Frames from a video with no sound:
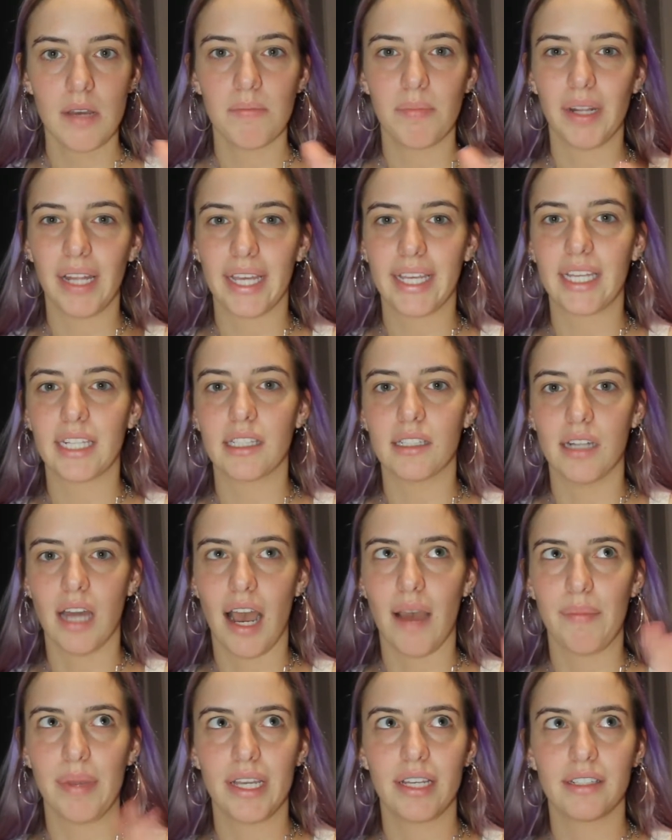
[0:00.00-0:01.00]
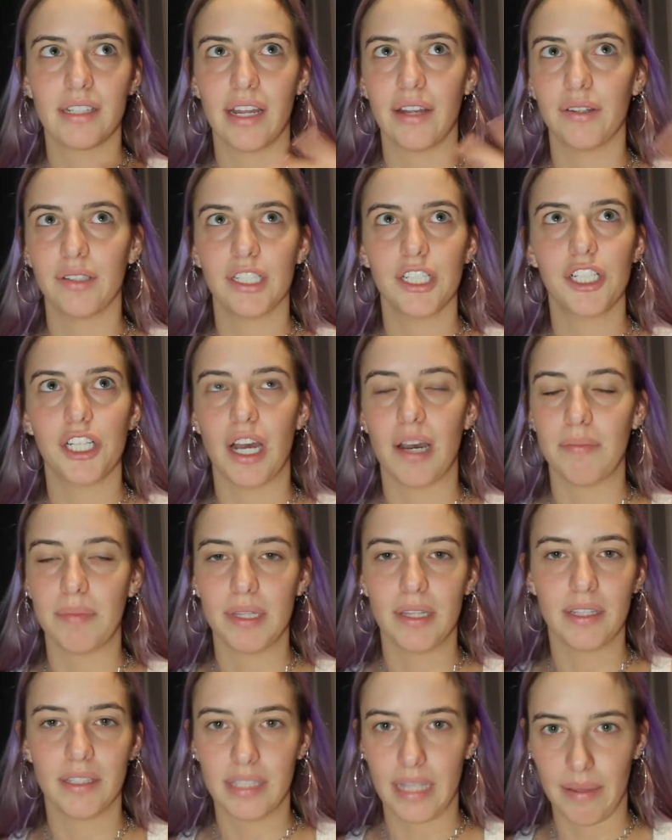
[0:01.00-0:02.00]
But like it's not because I only shop
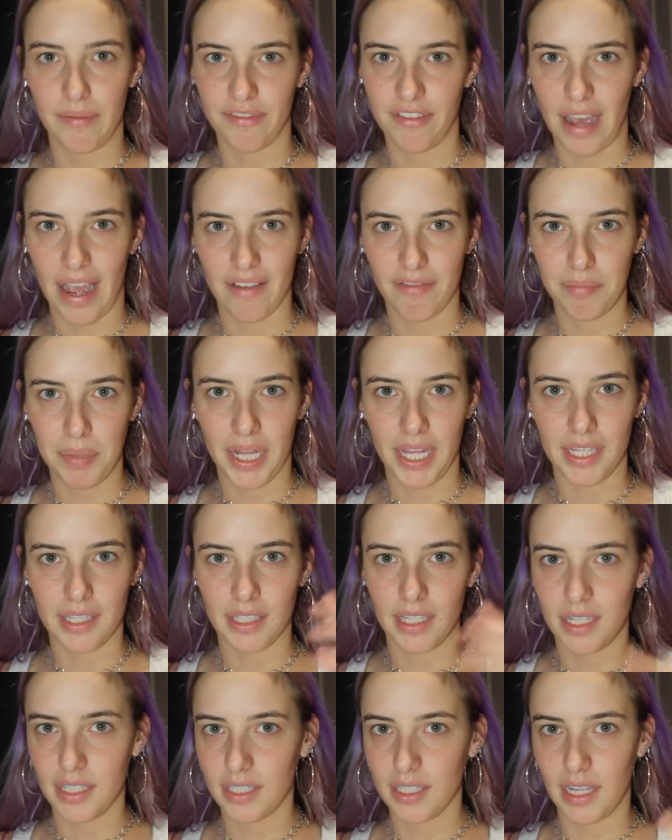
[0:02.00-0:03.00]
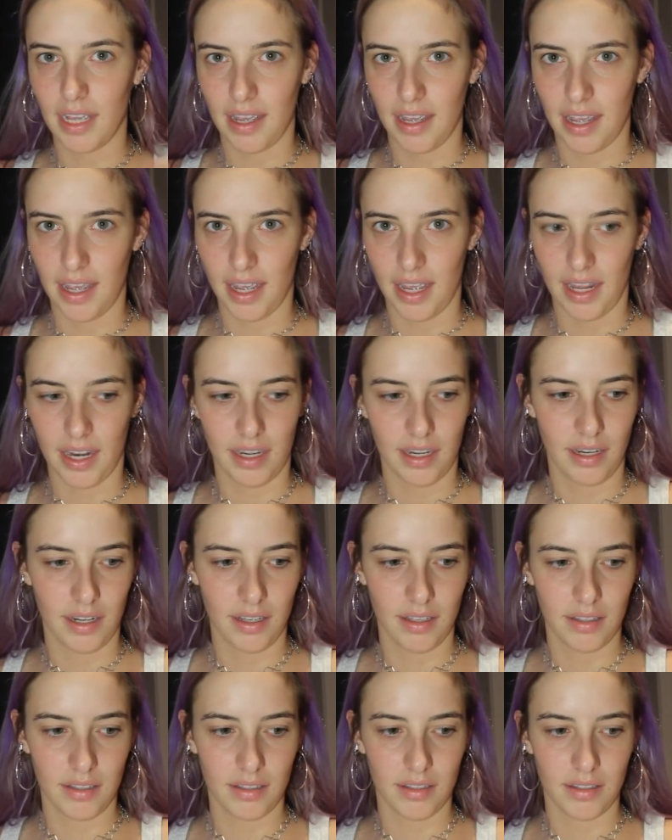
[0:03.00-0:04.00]
at the same five places and
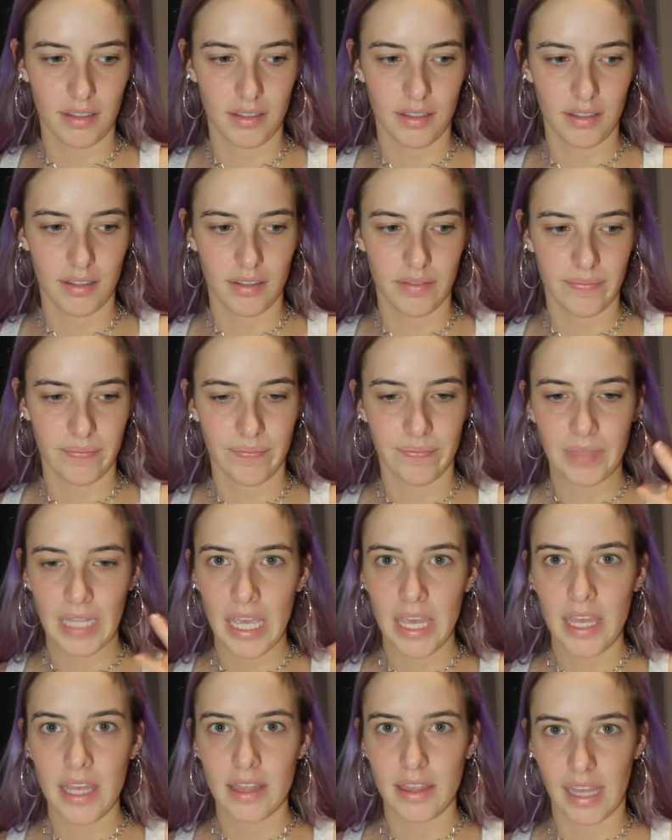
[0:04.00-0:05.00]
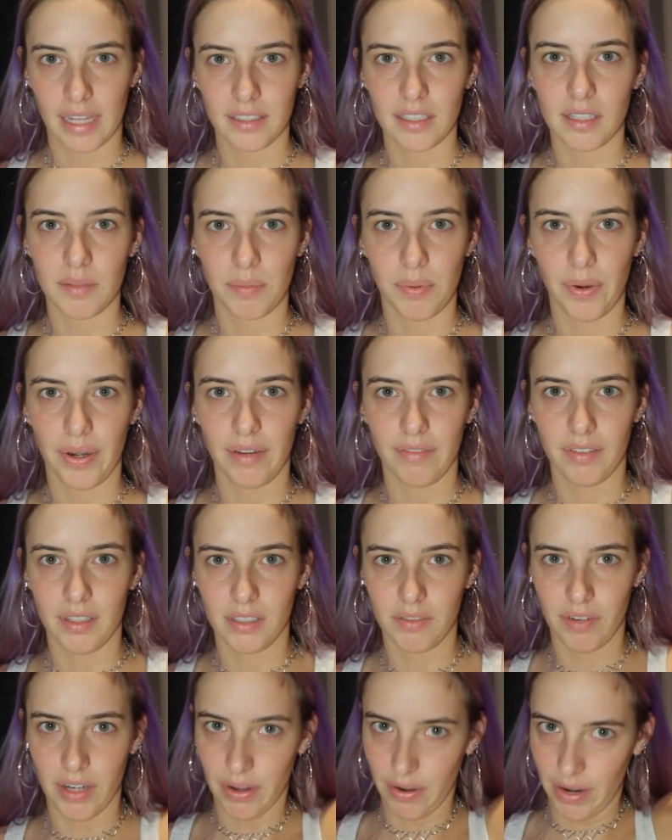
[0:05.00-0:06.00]
that's the point of
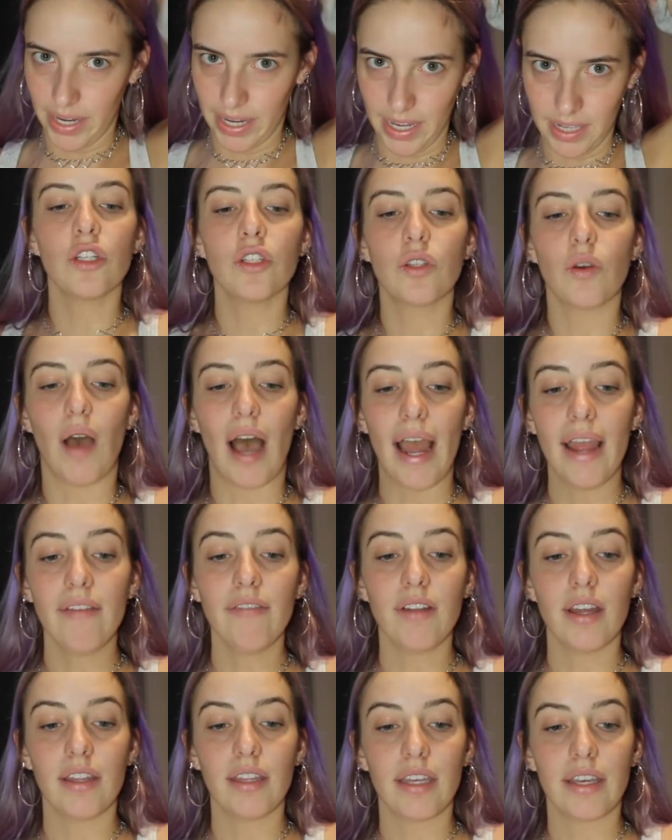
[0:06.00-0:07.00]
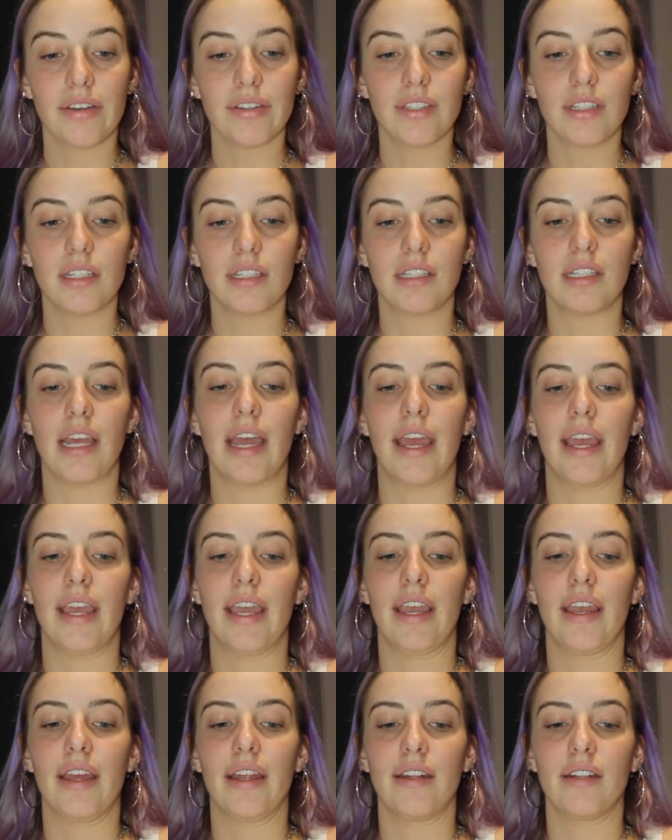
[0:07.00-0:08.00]
this video I guess. So I have nothing else to say
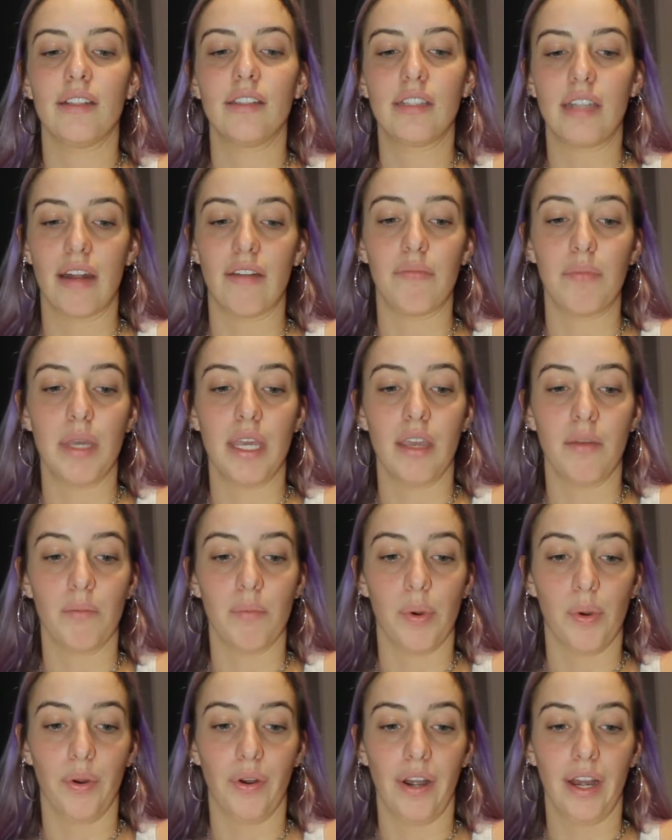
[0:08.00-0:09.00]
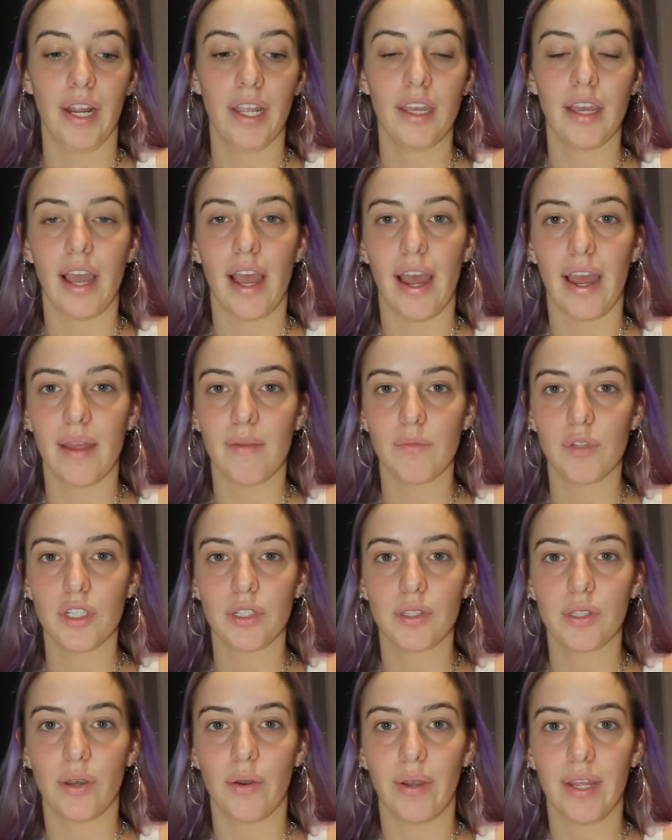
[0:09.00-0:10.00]
and instead of being boring, I'm
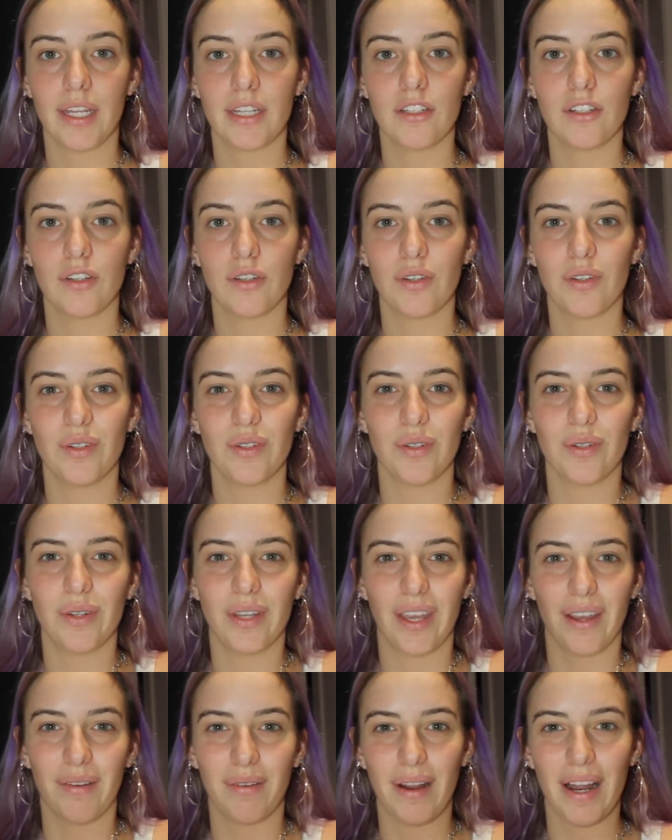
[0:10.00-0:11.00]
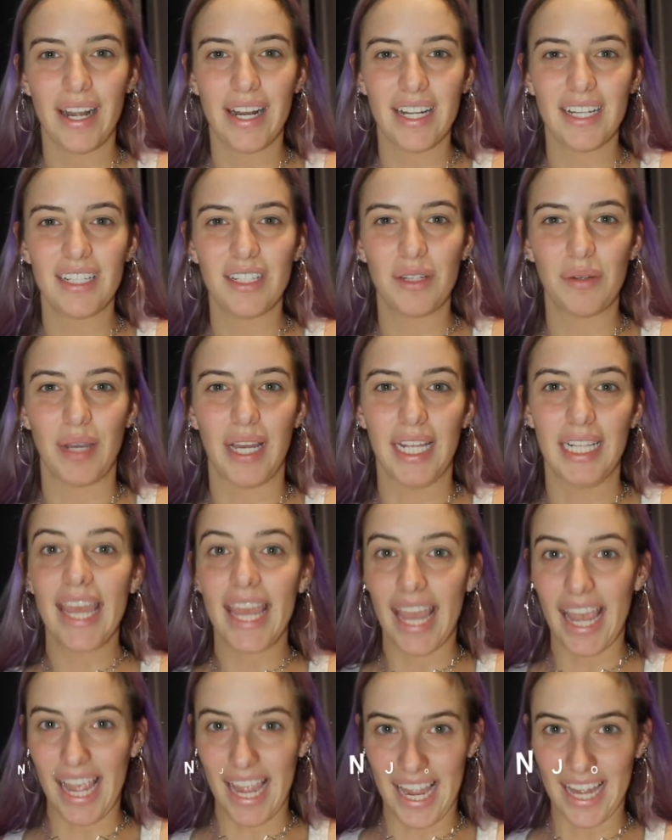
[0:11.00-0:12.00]
just going to get right into it.
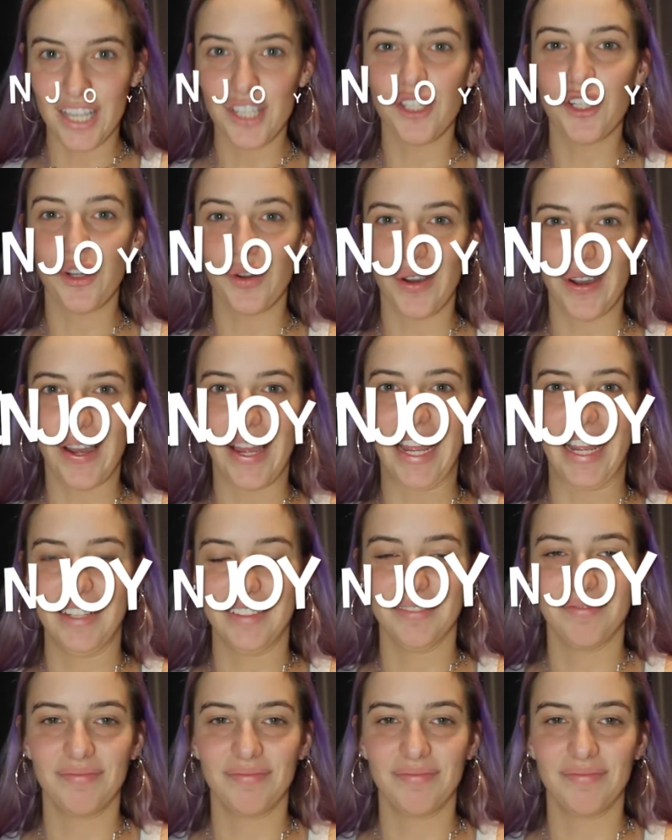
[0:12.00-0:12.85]
Enjoy!